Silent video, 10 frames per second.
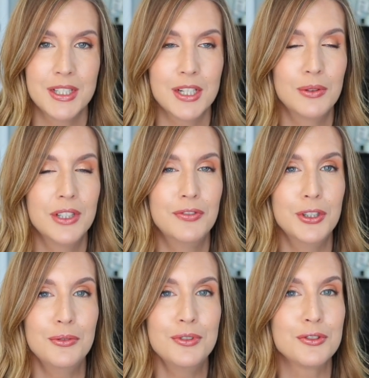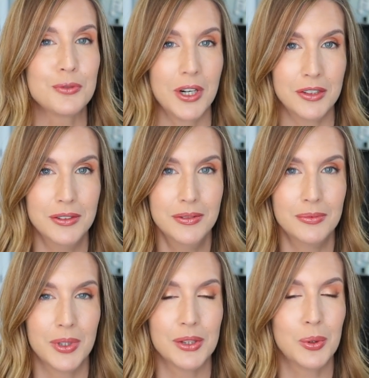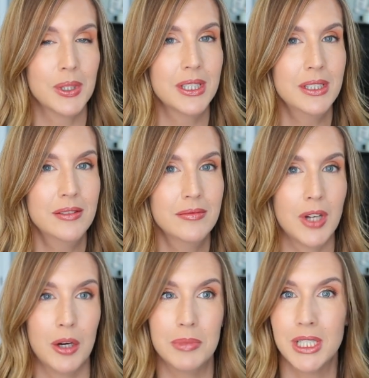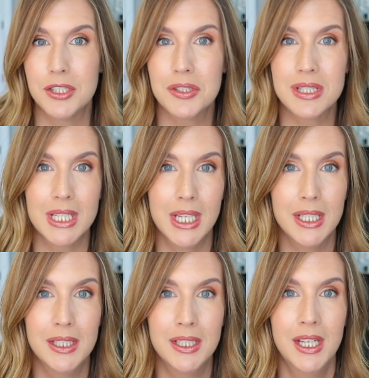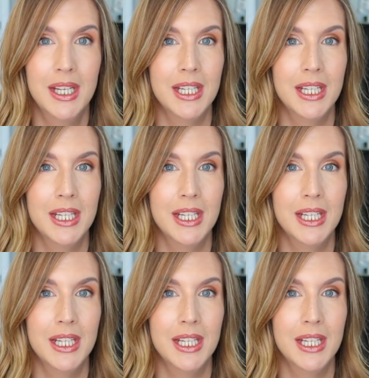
So if you struggle with oily combination skin,